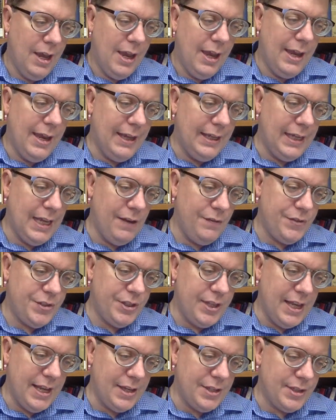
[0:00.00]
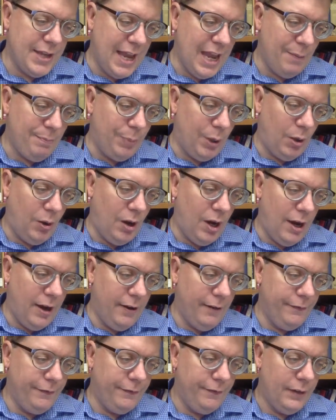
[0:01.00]
And he gives the example
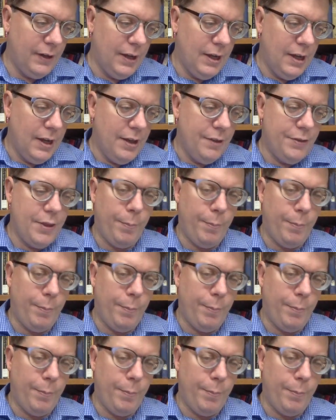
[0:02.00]
of the